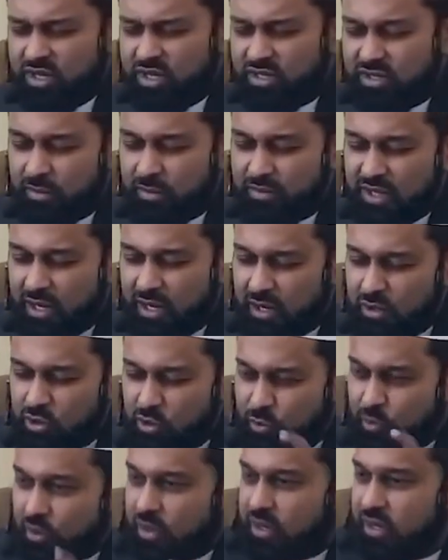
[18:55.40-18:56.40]
tweet something and
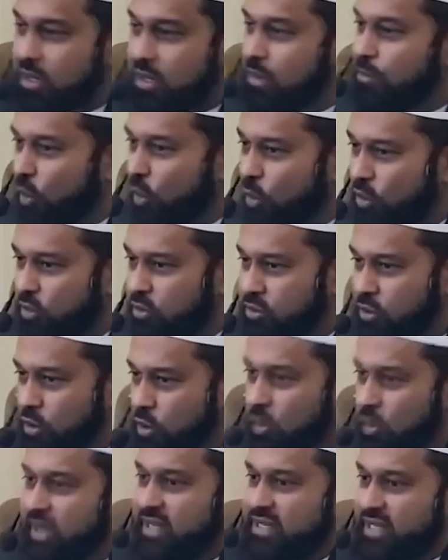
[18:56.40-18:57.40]
you put it in bold
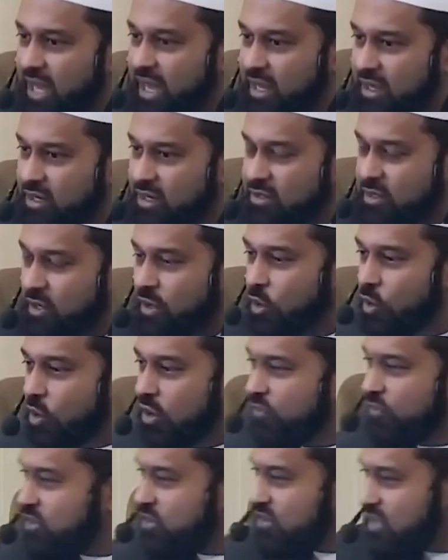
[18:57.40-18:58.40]
or italics,
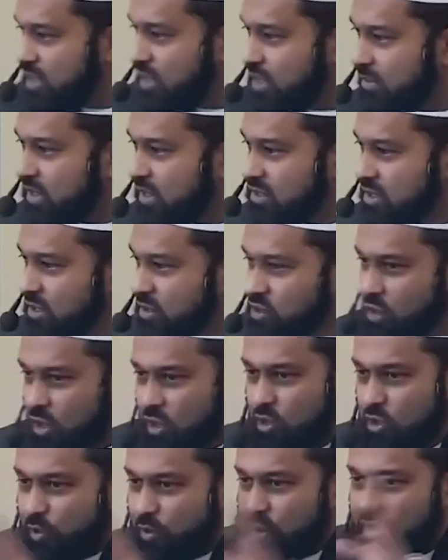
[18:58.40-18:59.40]
or if you send a message,
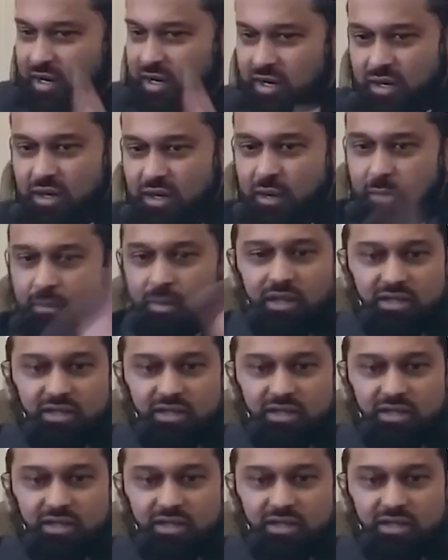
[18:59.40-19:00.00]
you put it in